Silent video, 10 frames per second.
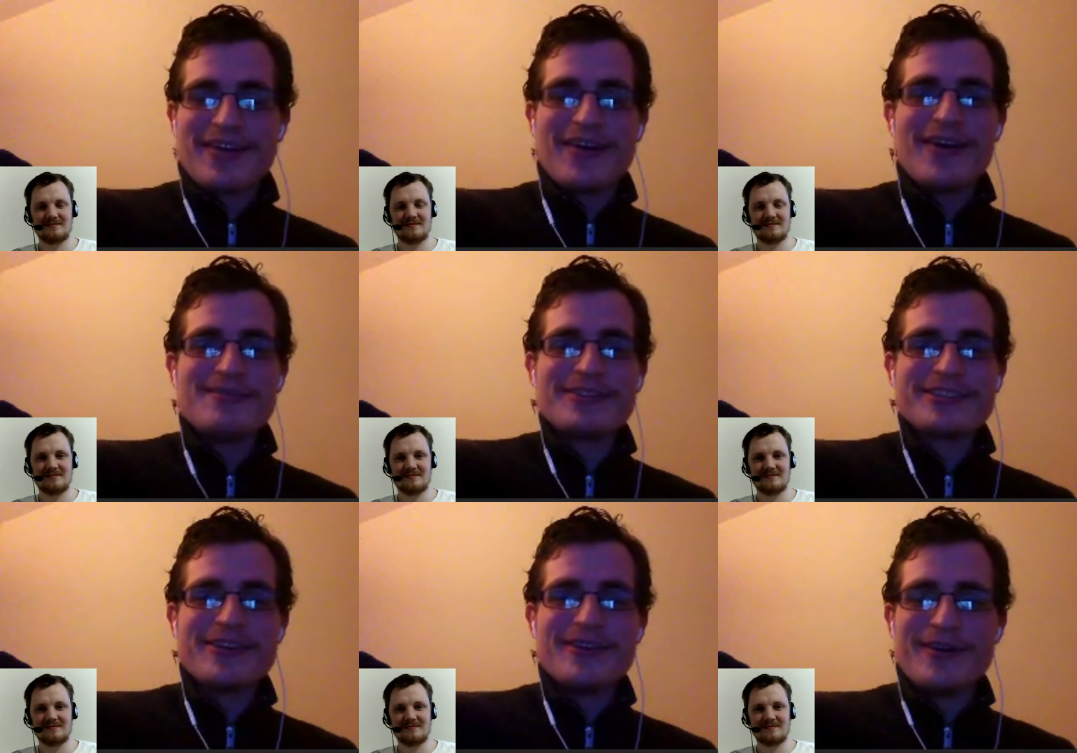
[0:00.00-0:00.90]
Speaker 1: a homeless
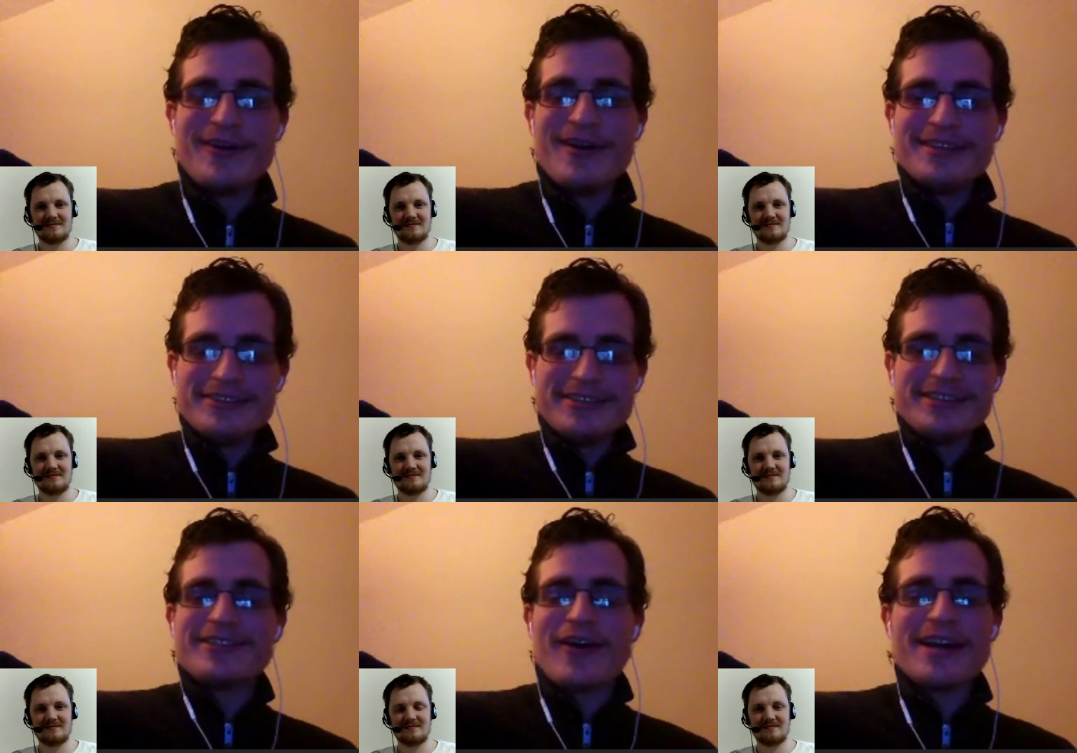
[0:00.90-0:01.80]
dude who, does he
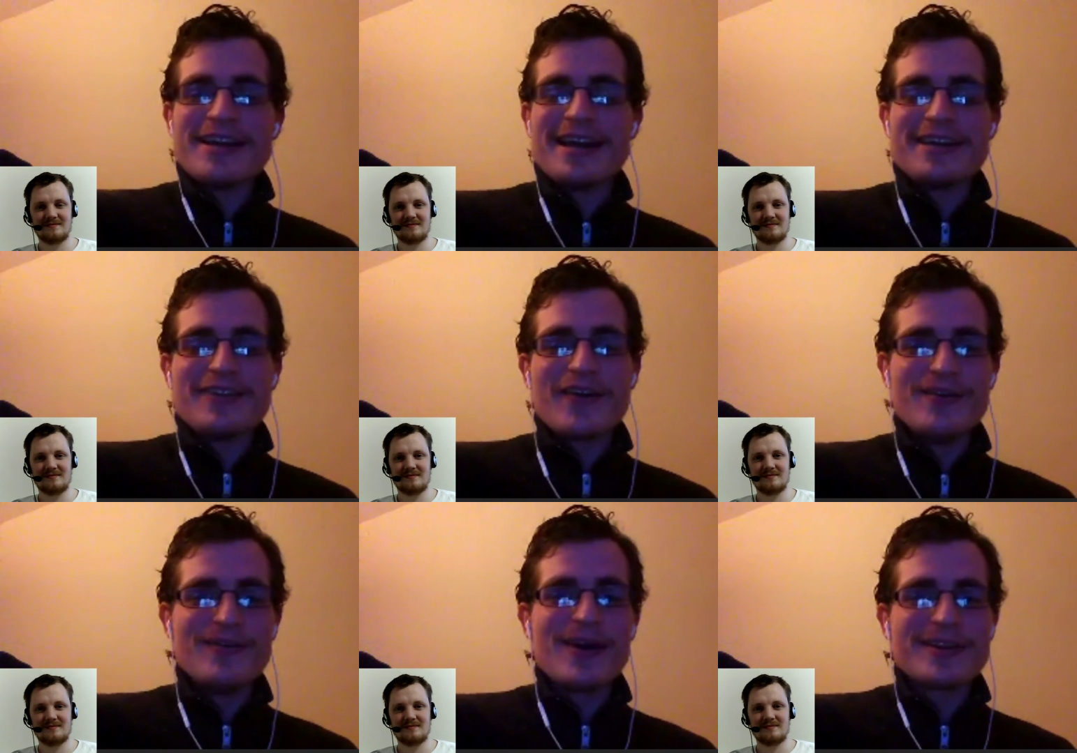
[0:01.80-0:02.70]
die at the end? I
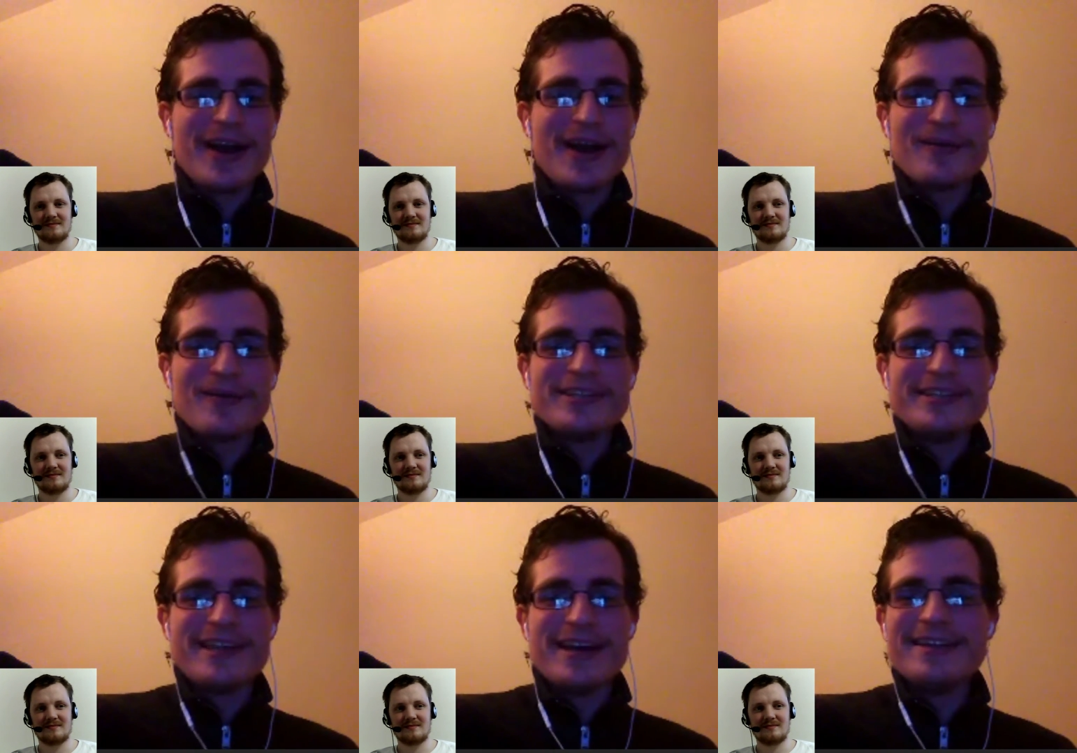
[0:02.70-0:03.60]
couldn't work that out. Is he
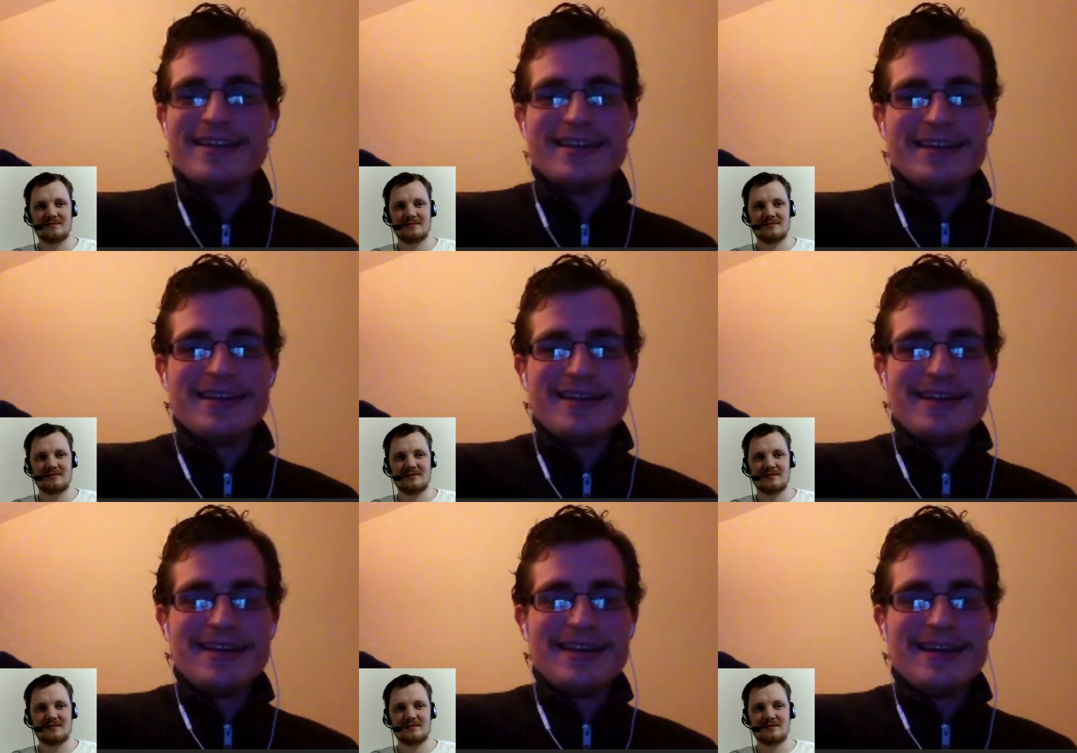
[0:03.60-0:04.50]
dead?
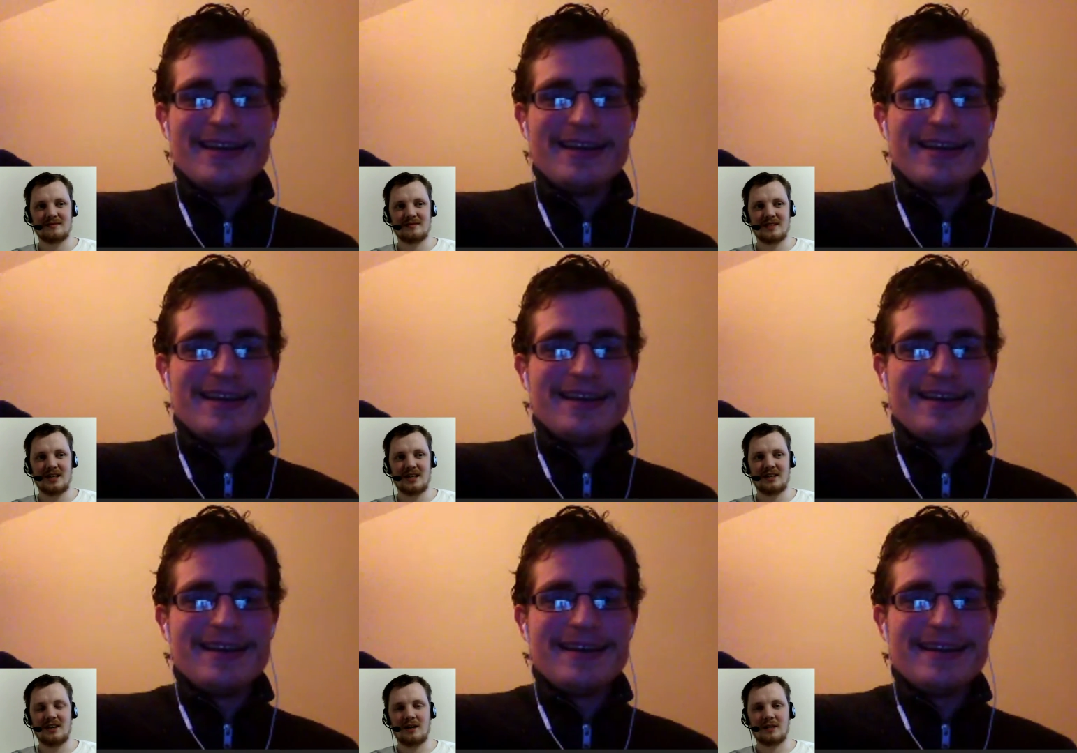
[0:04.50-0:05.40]
Speaker 2: I don't
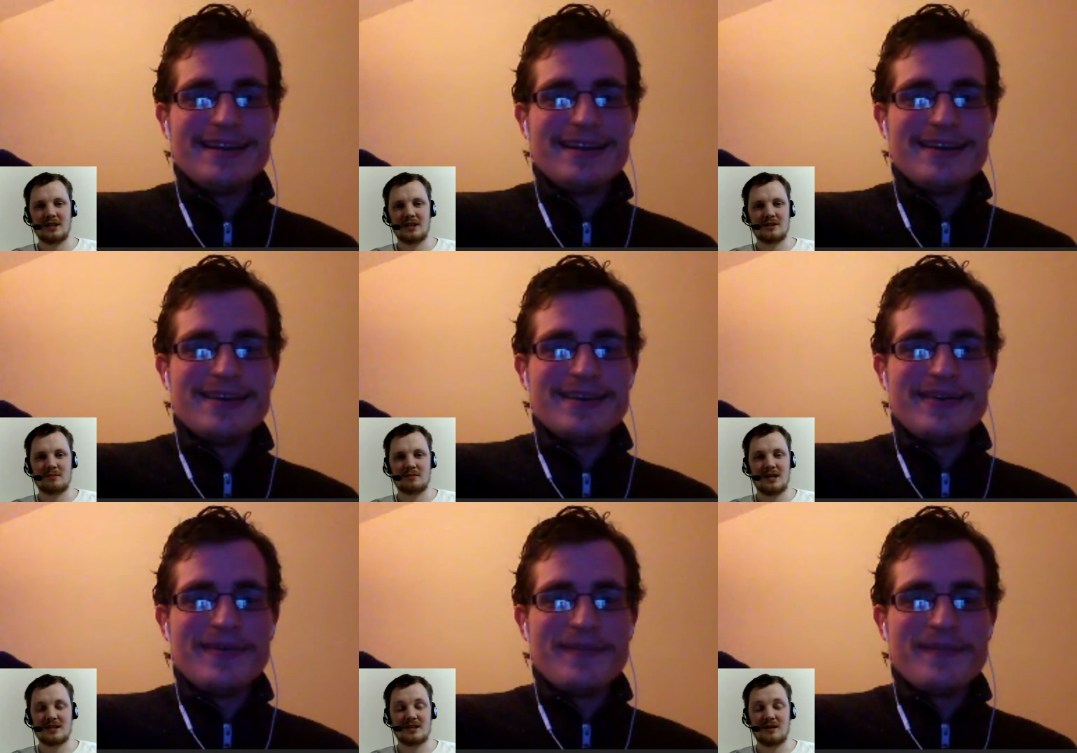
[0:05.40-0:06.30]
know. I think he just
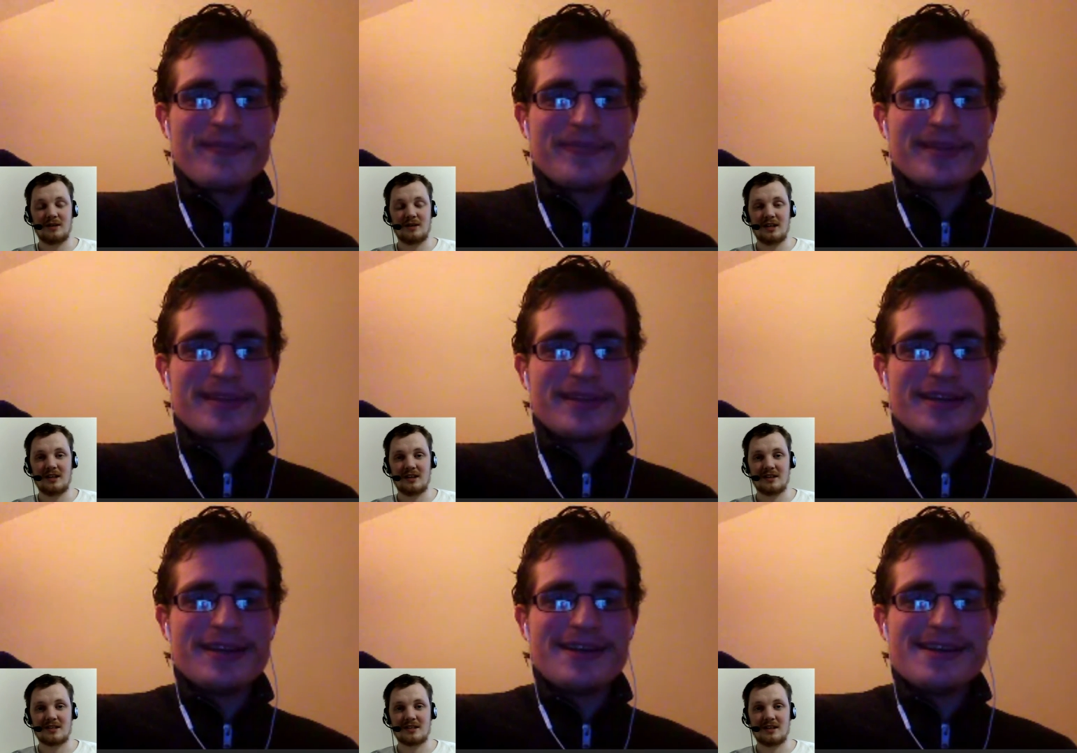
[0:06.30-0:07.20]
passes out with a needle in
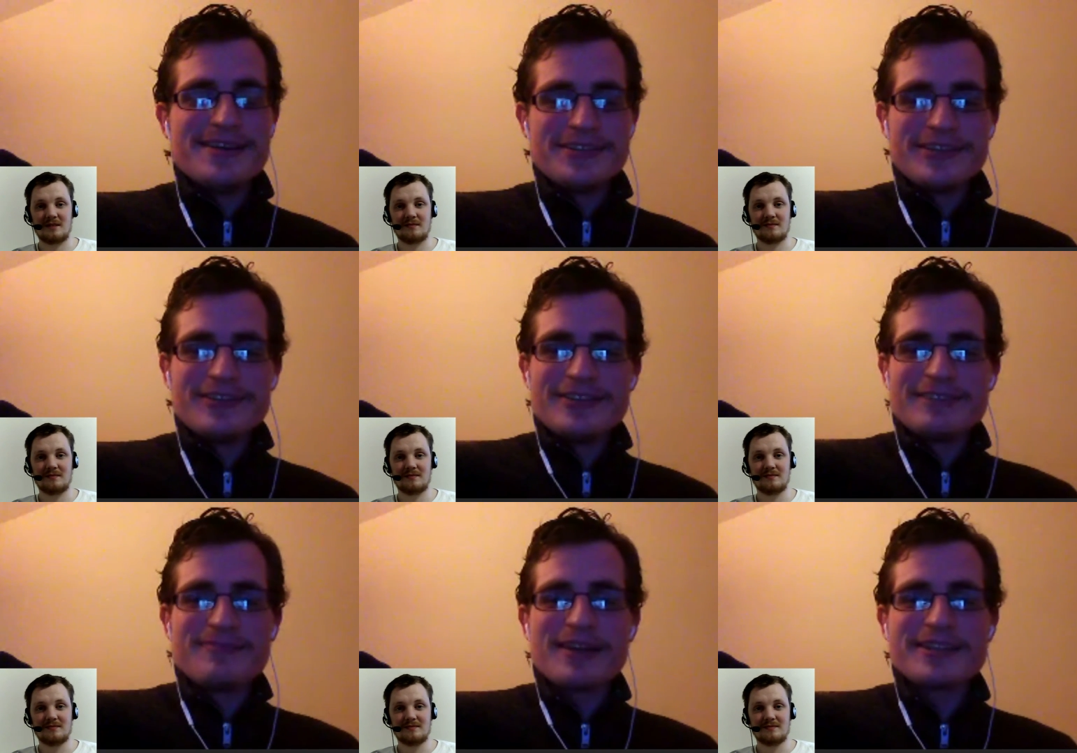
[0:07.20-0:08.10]
his arm.
Speaker 1: So he
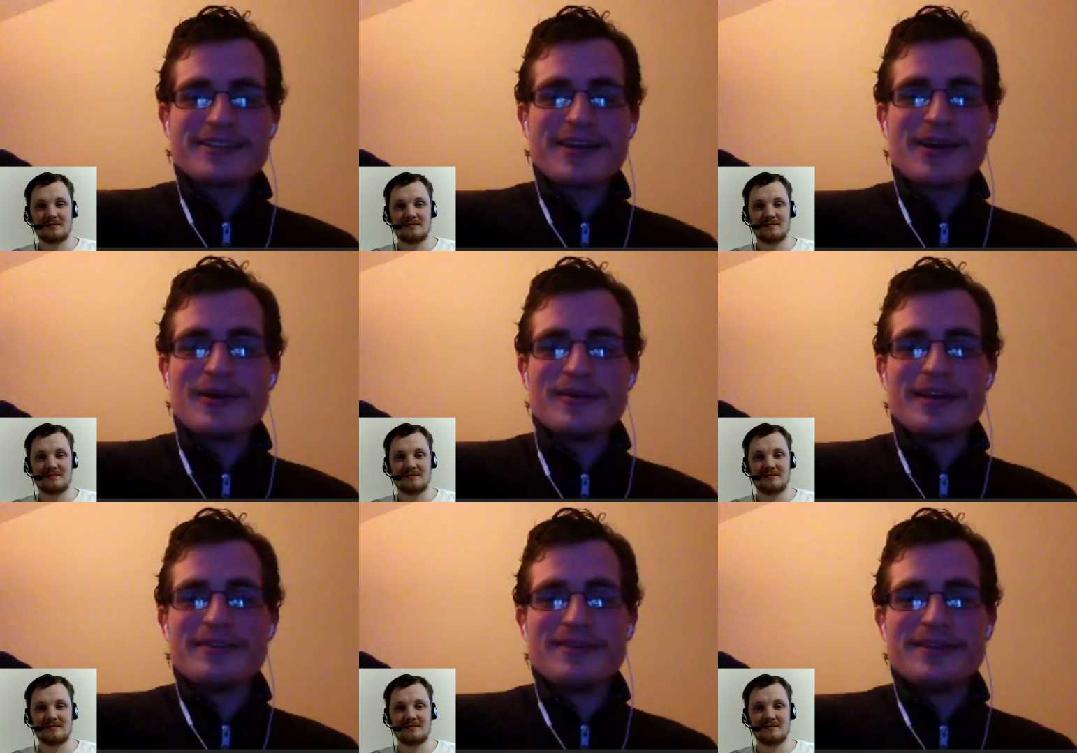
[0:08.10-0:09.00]
just passes out, and
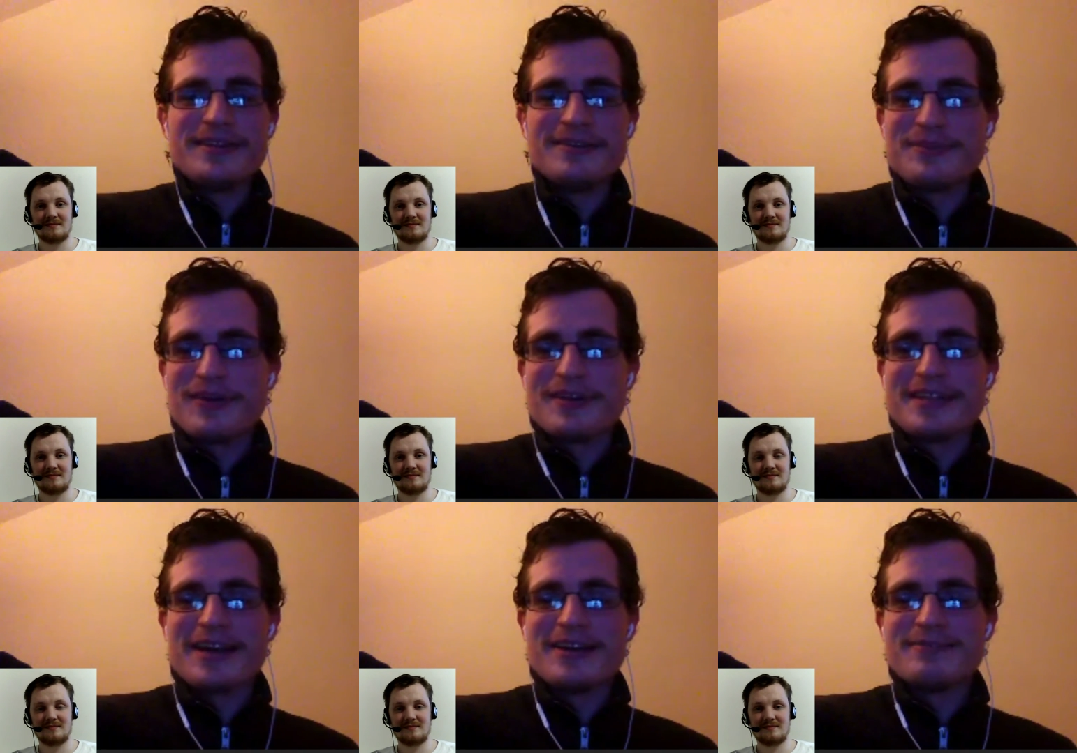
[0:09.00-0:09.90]
then like
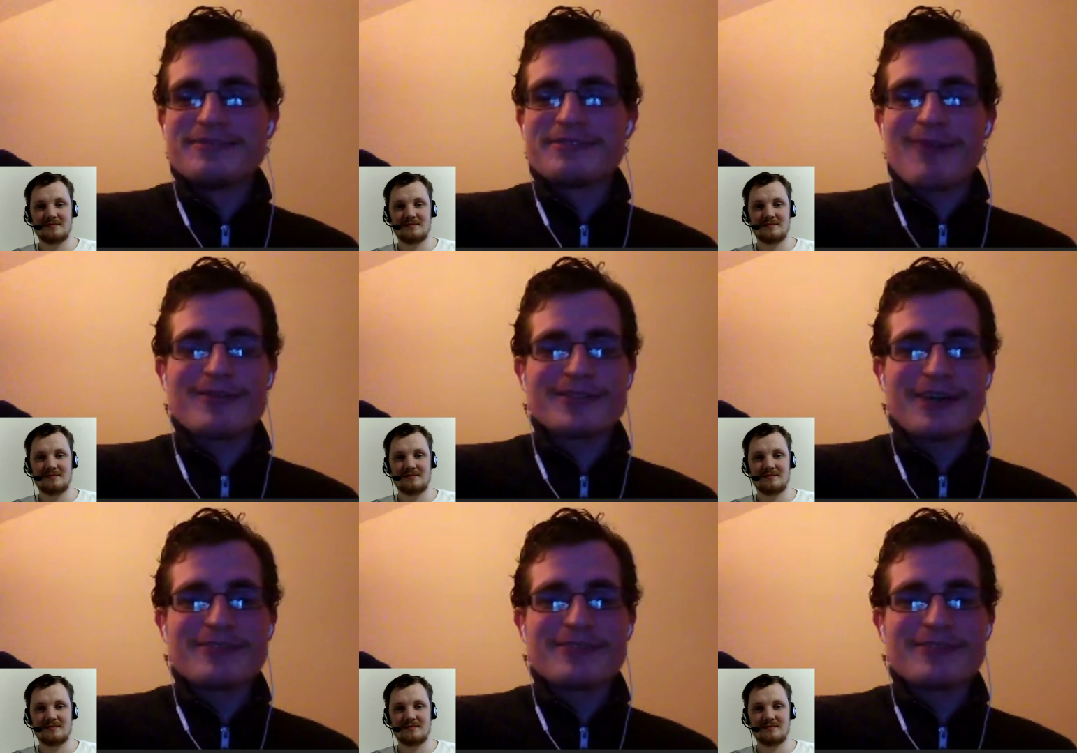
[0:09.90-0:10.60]
Danny sprouts out